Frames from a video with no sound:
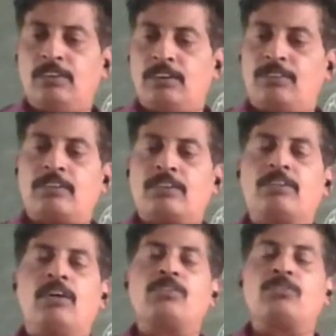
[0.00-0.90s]

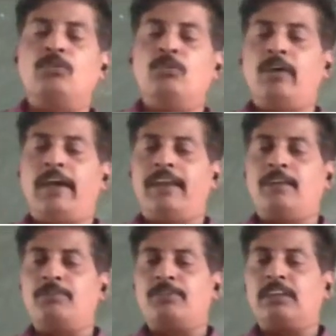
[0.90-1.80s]
Education also
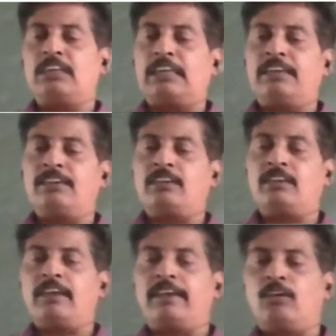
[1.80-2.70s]
helps in creating
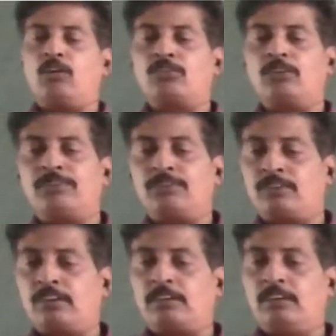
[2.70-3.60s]
a class of
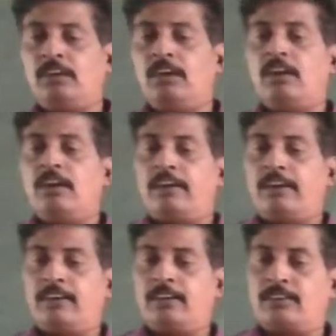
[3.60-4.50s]
educated
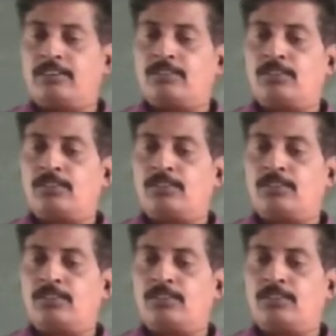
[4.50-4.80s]
leaders